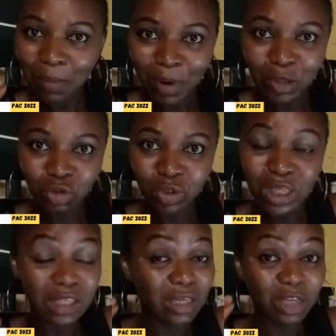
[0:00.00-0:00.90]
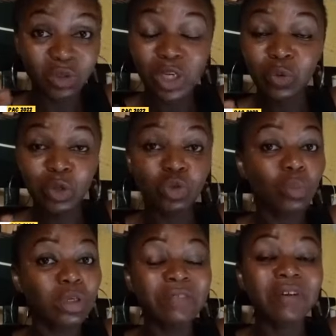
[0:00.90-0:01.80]
boundary is actually going to
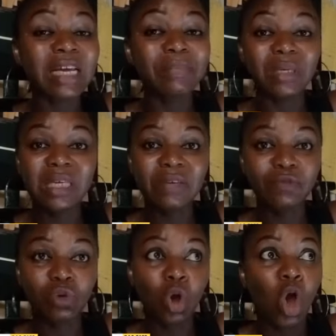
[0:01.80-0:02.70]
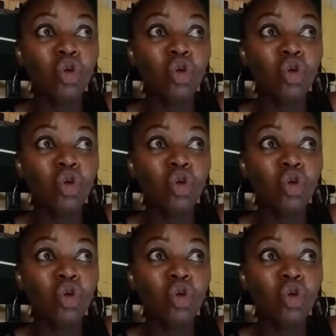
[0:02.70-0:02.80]
modify a behavior,